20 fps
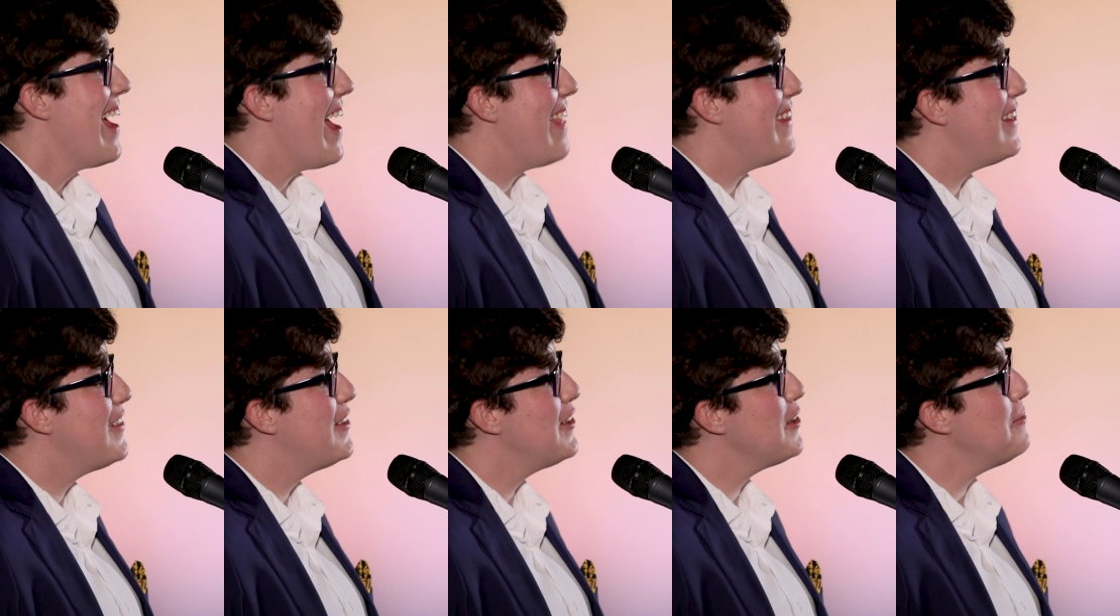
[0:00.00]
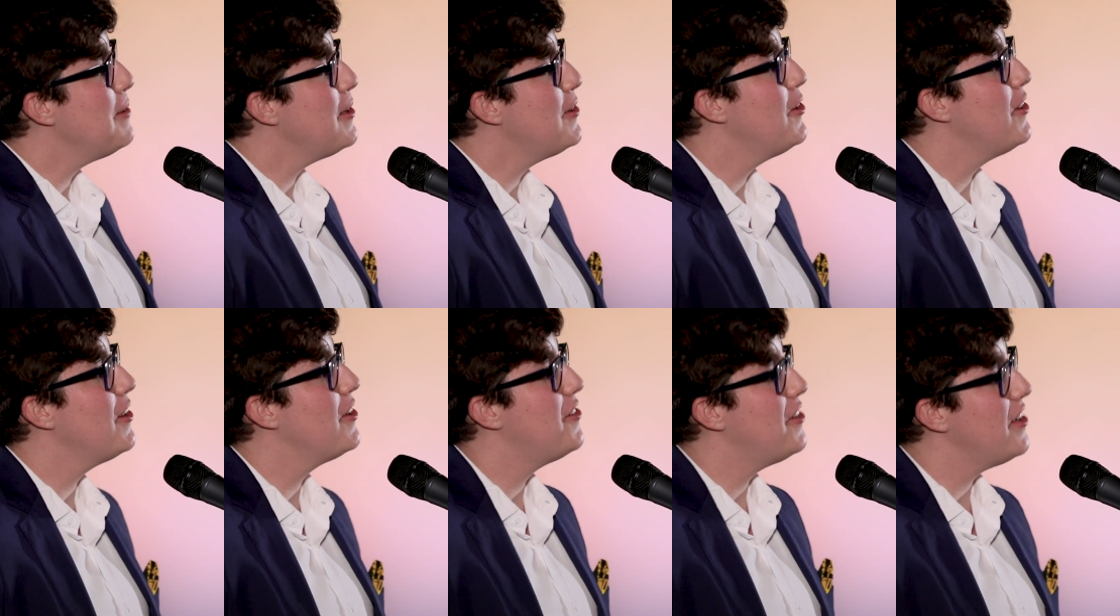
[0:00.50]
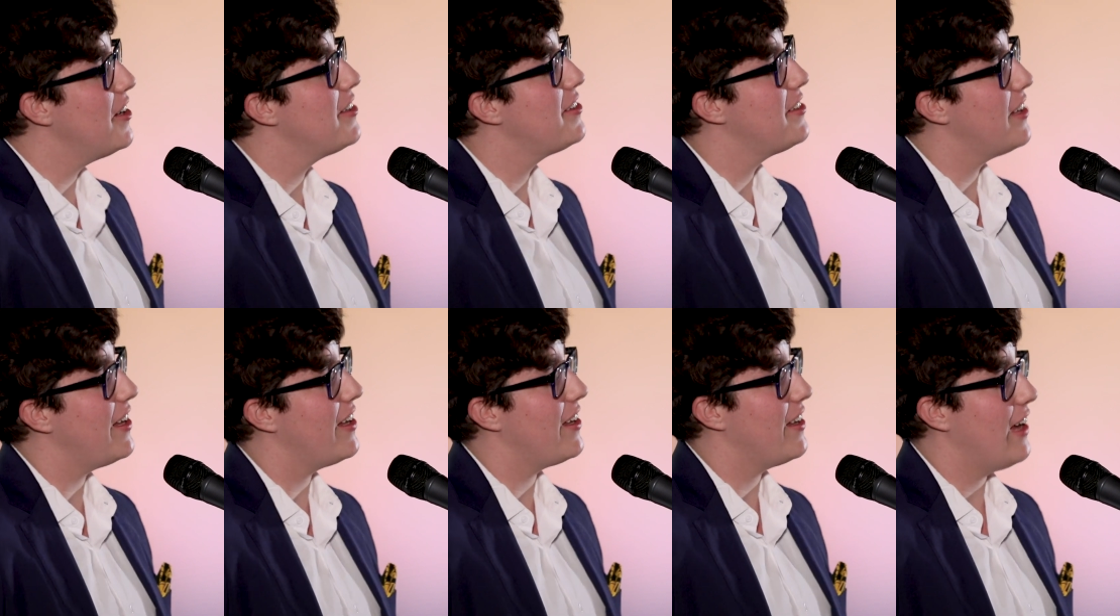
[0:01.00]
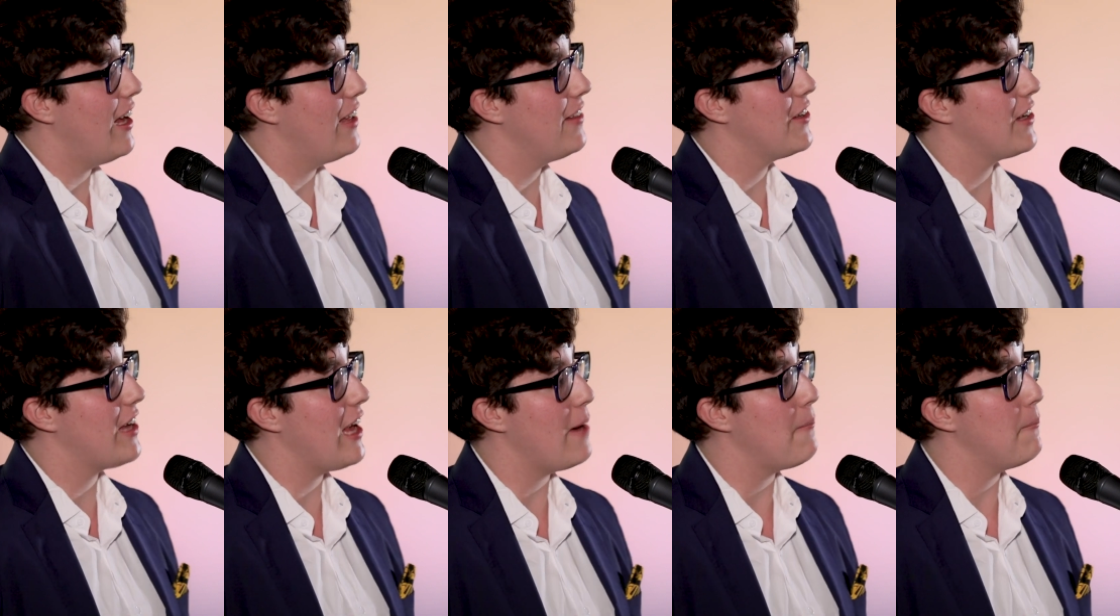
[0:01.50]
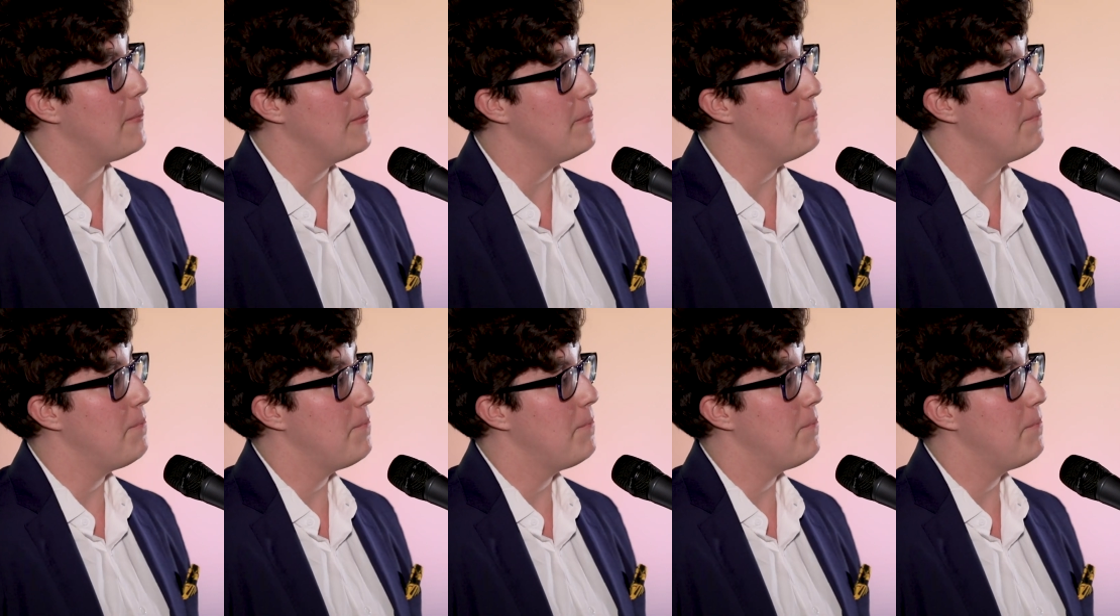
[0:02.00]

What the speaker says: And they took me to the GSA at the camp.